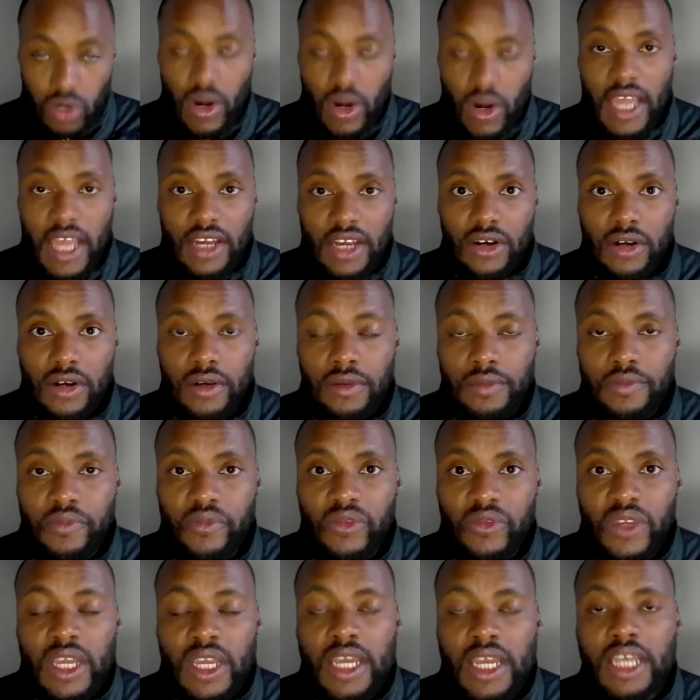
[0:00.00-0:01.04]
trader
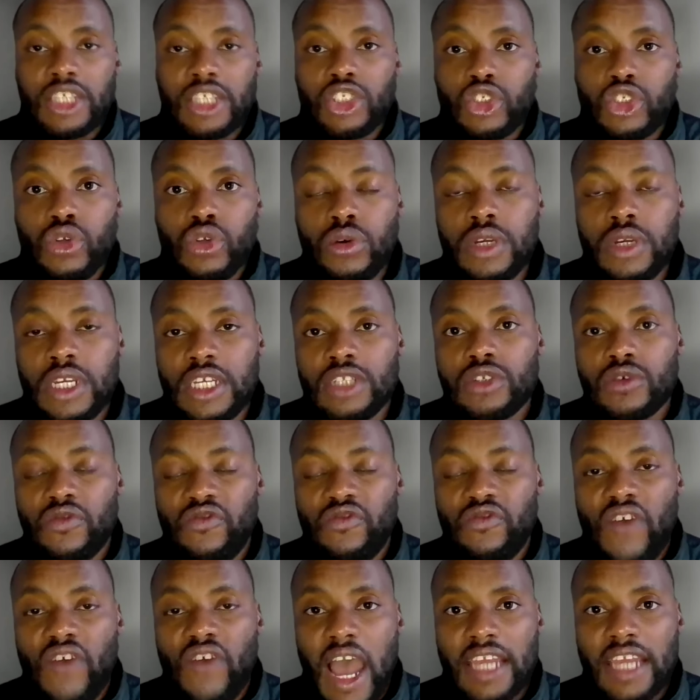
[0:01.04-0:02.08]
is you need to
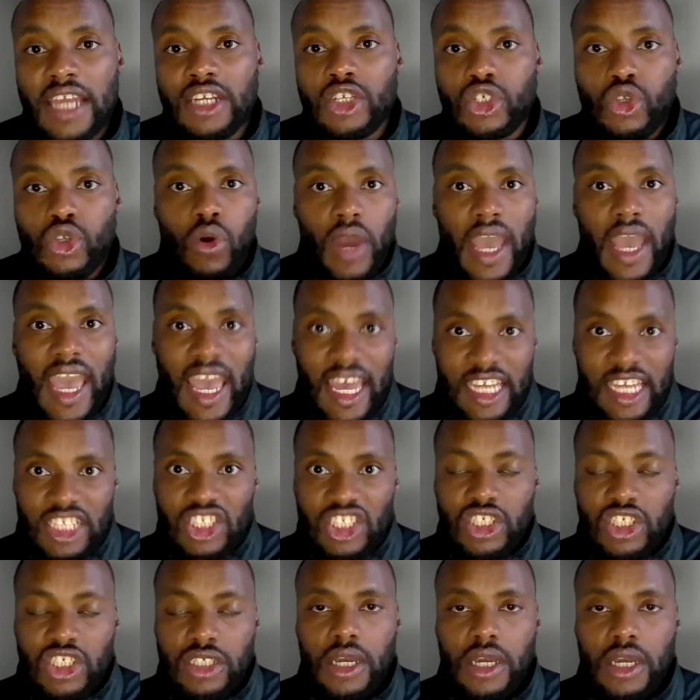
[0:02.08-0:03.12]
find your
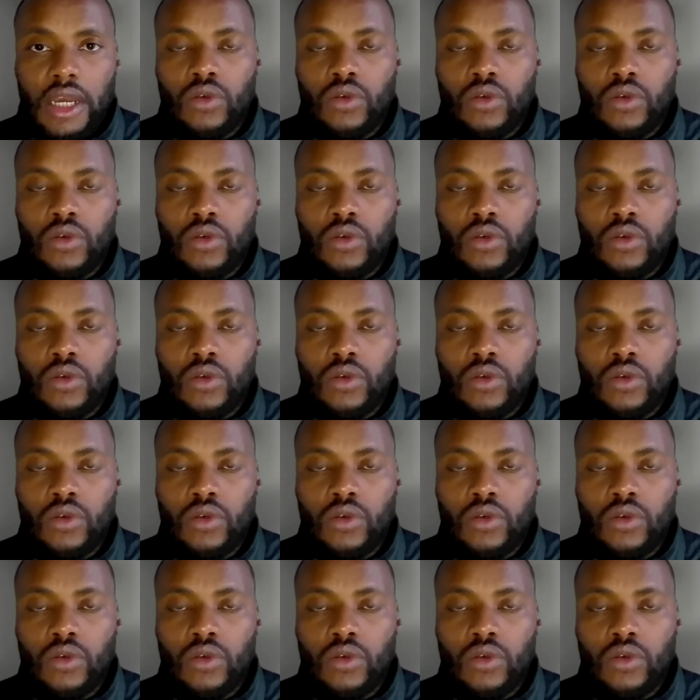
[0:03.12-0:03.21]
edge.